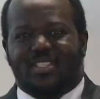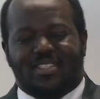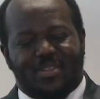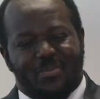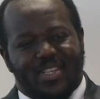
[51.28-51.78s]
is
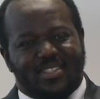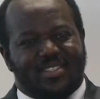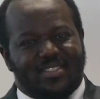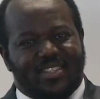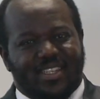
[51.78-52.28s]
the
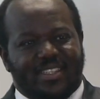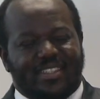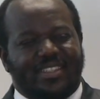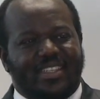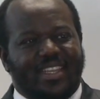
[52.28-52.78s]
best thing
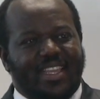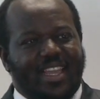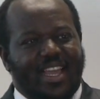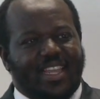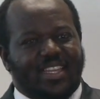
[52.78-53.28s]

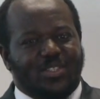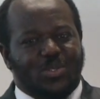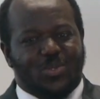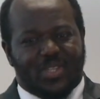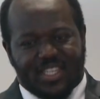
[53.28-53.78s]
I can
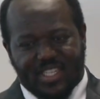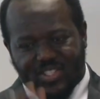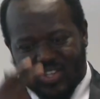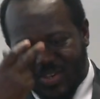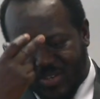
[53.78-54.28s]
use to
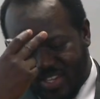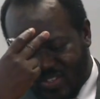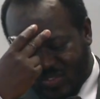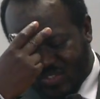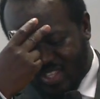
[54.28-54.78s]
engage the
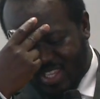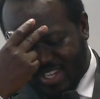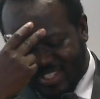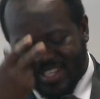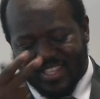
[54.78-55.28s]
audience. Then
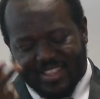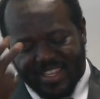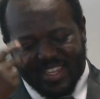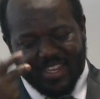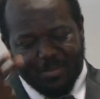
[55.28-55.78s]
I started
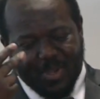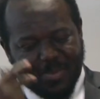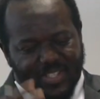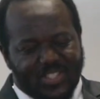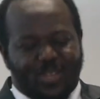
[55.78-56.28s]
thinking about
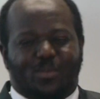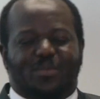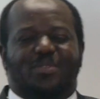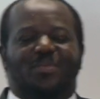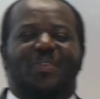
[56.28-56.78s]

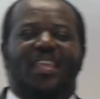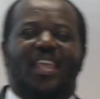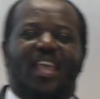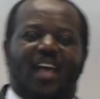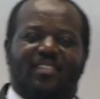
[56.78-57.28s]
myself
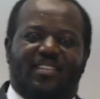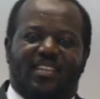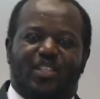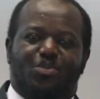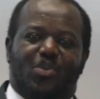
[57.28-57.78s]
as a
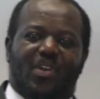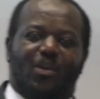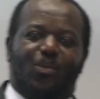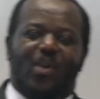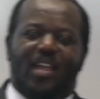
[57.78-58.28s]
diaspora.
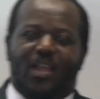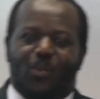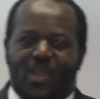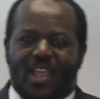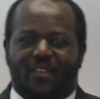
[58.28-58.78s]
Where,
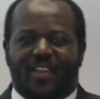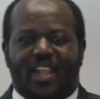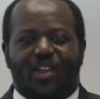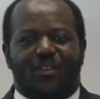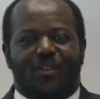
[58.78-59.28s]
where have I
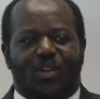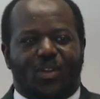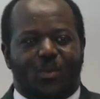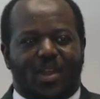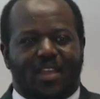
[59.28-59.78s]
gone wrong
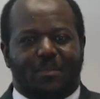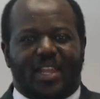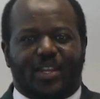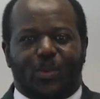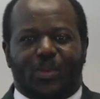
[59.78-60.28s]
or what am
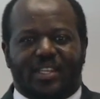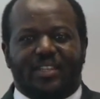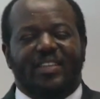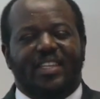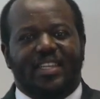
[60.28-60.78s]
I doing?
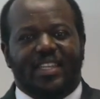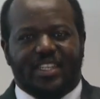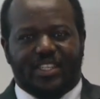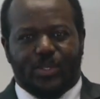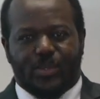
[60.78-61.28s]
in the